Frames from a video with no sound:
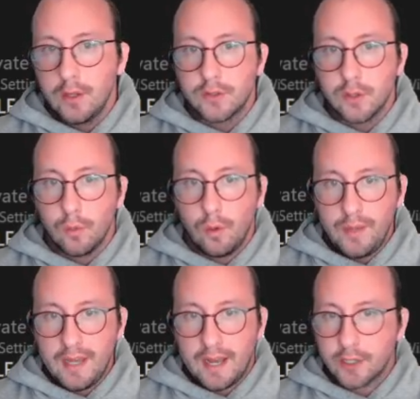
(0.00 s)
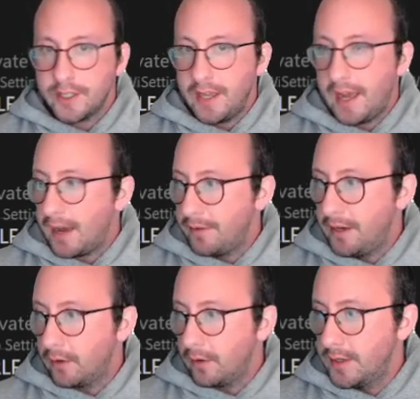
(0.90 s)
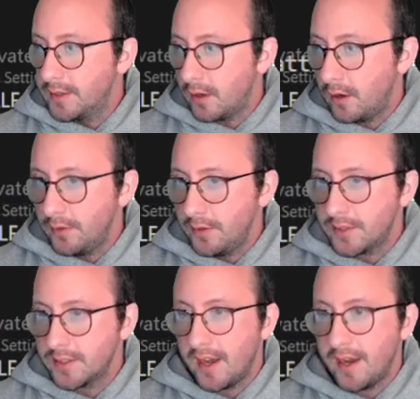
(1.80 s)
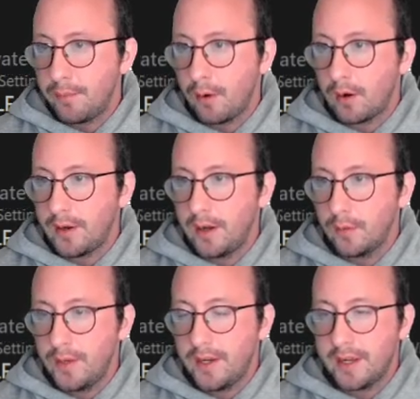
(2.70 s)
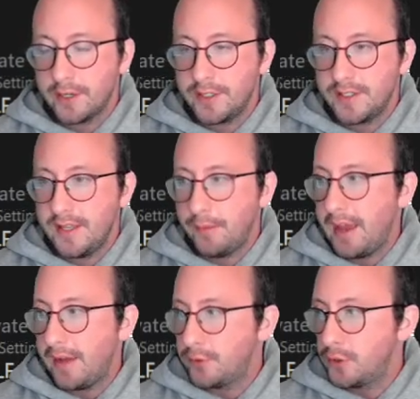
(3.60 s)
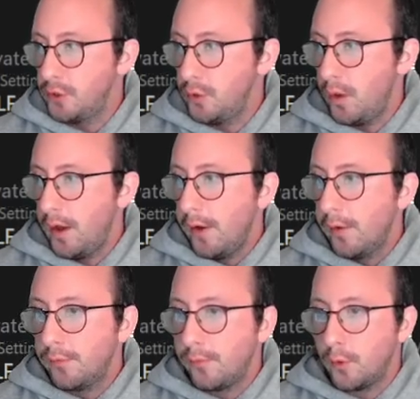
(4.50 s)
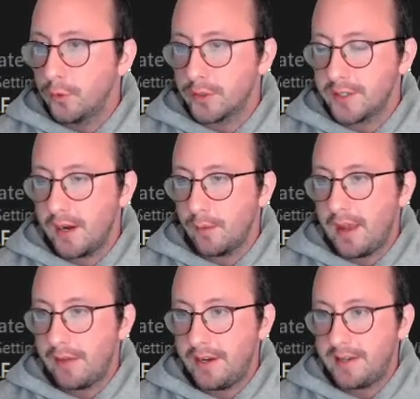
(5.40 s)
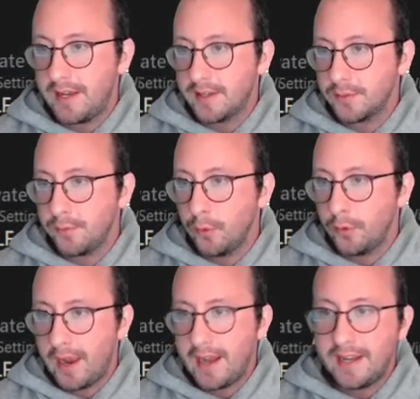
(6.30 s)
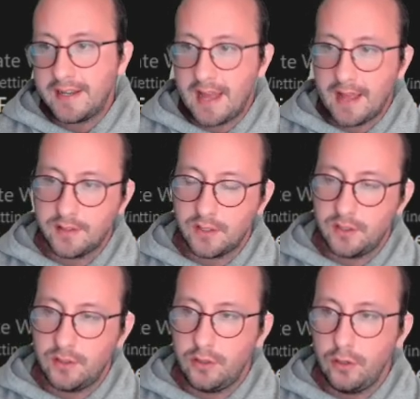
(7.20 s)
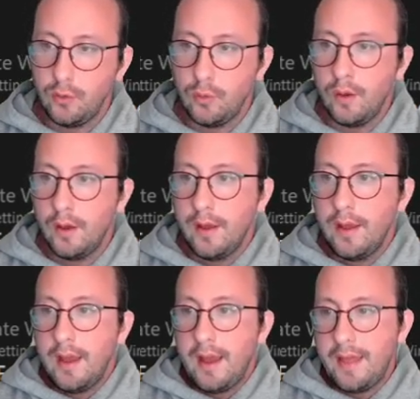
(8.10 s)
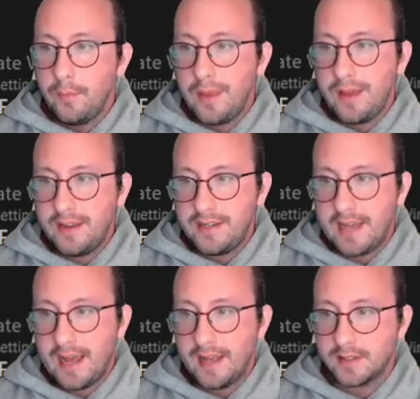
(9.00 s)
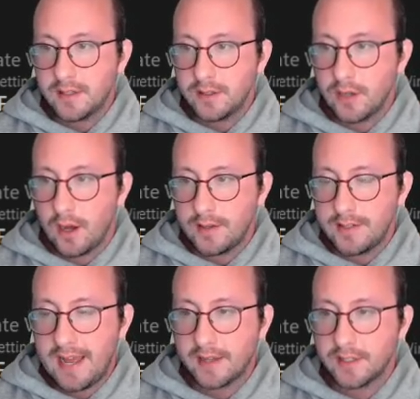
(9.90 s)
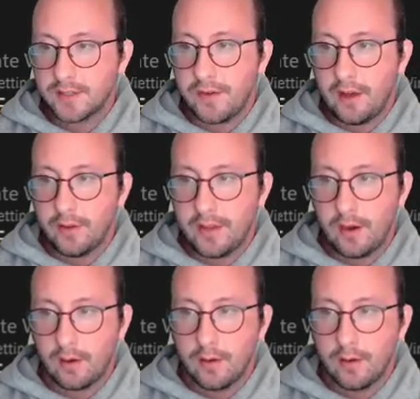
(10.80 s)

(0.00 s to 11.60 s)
So what we actually have here is on the sidebar here, we can actually see that we have two folders here. We have a test folder and a test2, and then we have a test.txt file here.